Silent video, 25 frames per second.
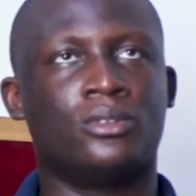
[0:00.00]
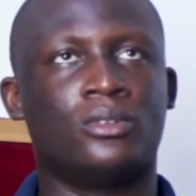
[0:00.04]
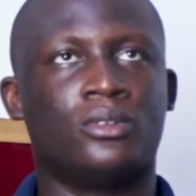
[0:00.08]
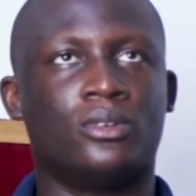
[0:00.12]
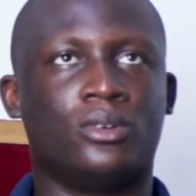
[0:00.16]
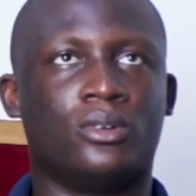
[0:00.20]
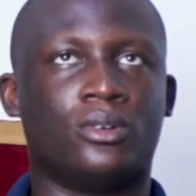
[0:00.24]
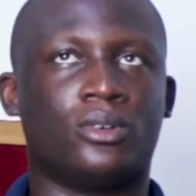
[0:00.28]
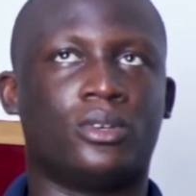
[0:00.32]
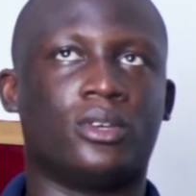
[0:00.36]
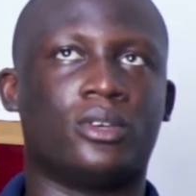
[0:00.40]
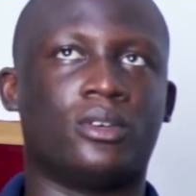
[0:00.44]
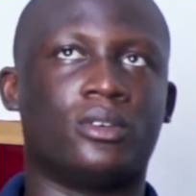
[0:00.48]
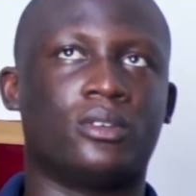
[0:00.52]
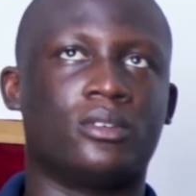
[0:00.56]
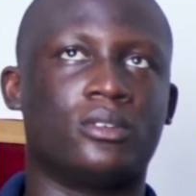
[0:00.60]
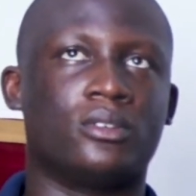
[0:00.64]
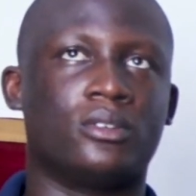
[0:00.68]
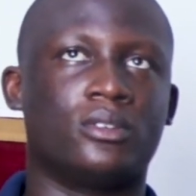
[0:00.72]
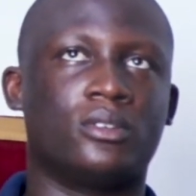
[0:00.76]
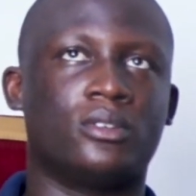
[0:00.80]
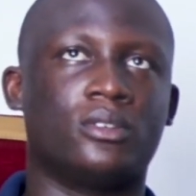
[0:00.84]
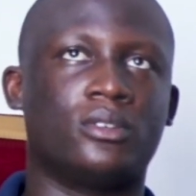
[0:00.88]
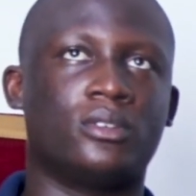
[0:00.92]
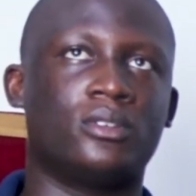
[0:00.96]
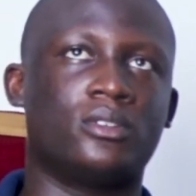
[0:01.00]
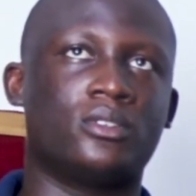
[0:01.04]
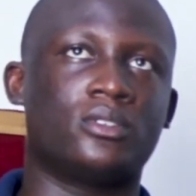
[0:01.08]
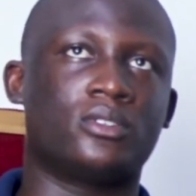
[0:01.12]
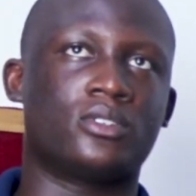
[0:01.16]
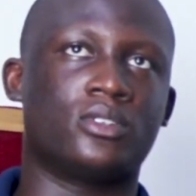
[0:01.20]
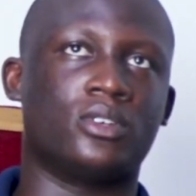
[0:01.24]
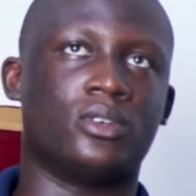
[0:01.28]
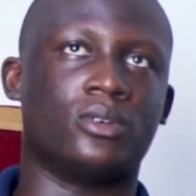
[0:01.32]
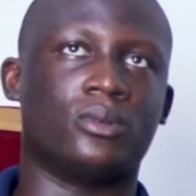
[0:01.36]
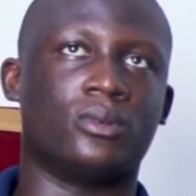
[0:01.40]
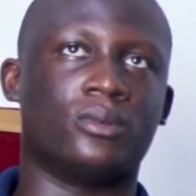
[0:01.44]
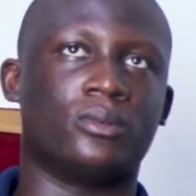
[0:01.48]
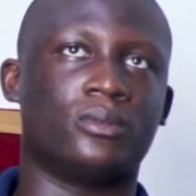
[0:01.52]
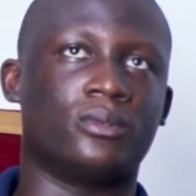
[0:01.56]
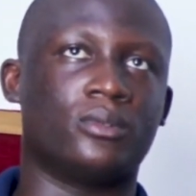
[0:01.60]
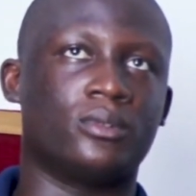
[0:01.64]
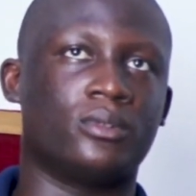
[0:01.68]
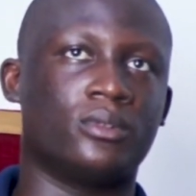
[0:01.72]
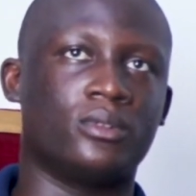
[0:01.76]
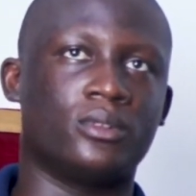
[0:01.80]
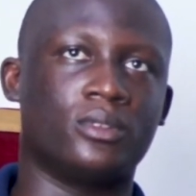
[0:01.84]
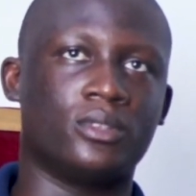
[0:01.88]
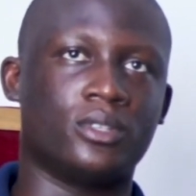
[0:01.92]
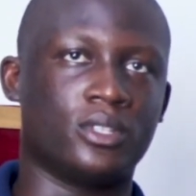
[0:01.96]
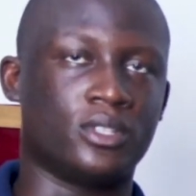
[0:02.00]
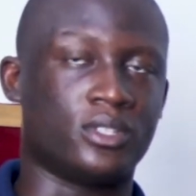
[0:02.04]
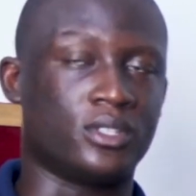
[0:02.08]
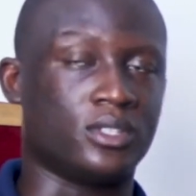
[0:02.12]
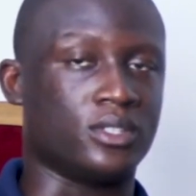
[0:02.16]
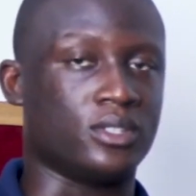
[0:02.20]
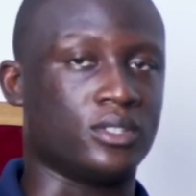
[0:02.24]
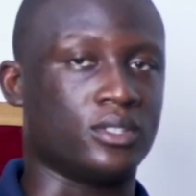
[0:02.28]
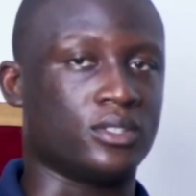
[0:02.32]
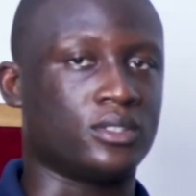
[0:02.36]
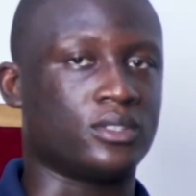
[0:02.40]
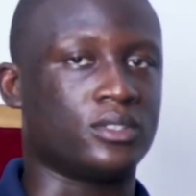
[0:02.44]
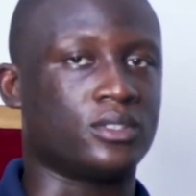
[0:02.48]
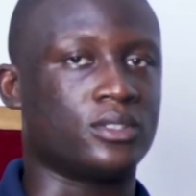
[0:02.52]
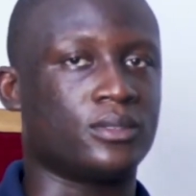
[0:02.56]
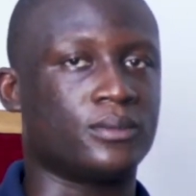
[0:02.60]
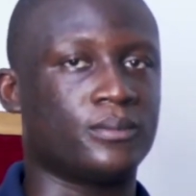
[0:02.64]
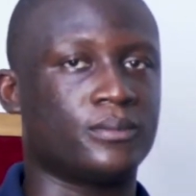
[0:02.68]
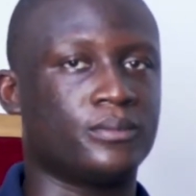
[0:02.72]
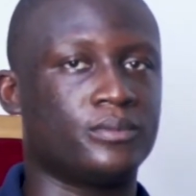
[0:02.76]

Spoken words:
Okay, so this is it.